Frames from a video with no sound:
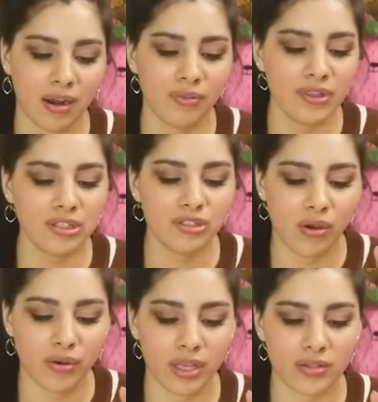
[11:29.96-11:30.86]
I don't think
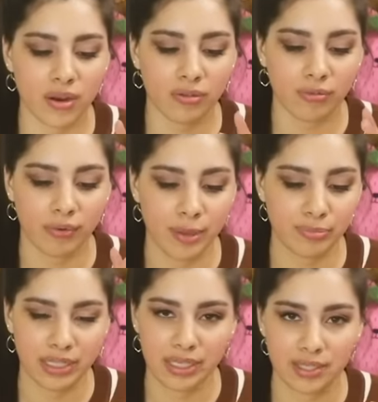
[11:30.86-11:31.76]
donuts are the
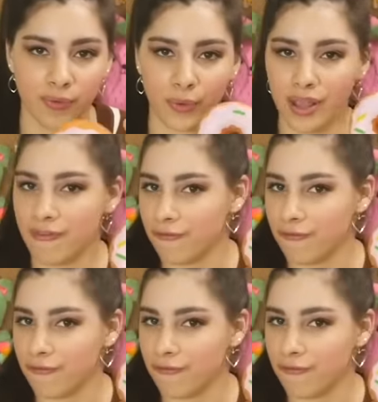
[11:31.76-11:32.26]
right place for a